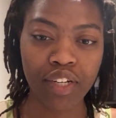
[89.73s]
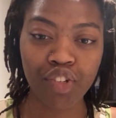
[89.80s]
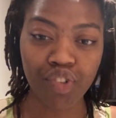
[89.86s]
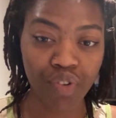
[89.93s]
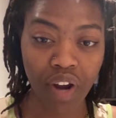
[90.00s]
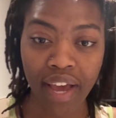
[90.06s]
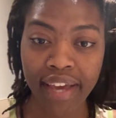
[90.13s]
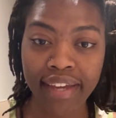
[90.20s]

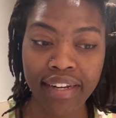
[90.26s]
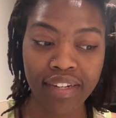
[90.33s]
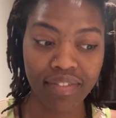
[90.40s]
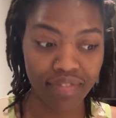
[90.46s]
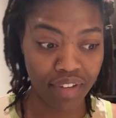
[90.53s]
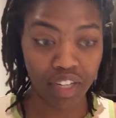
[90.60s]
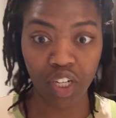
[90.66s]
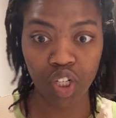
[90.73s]
dried
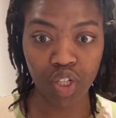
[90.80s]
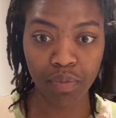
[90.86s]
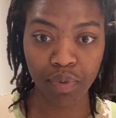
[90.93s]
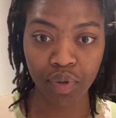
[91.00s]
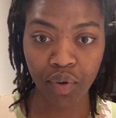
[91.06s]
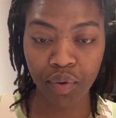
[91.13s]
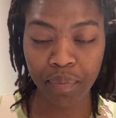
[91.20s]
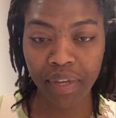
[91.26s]

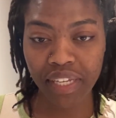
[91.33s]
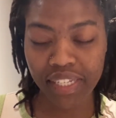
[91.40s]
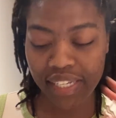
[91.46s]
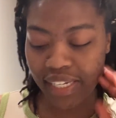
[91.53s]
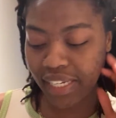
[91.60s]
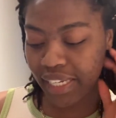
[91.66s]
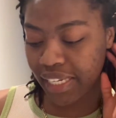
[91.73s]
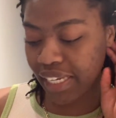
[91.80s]
vegetable,
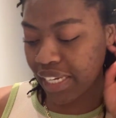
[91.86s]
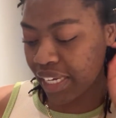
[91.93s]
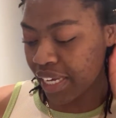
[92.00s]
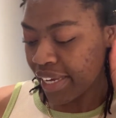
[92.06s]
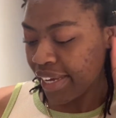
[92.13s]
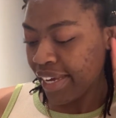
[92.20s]
basically.